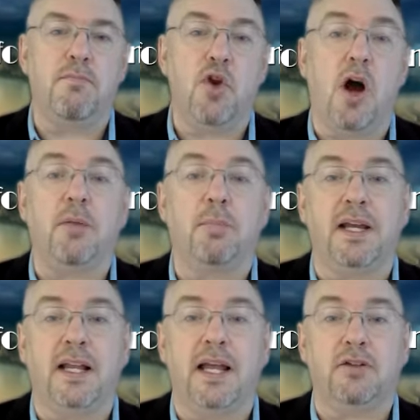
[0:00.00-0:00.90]
not
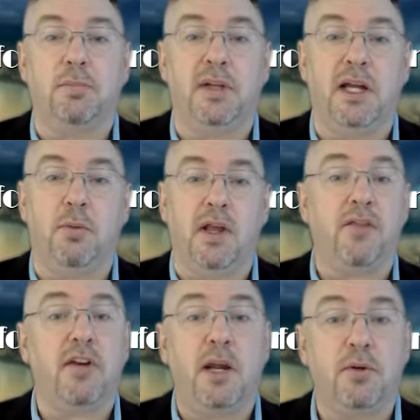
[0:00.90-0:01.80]
being allowed to play with
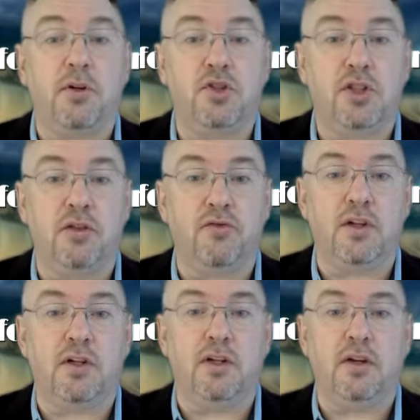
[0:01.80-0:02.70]
other neighborhood children.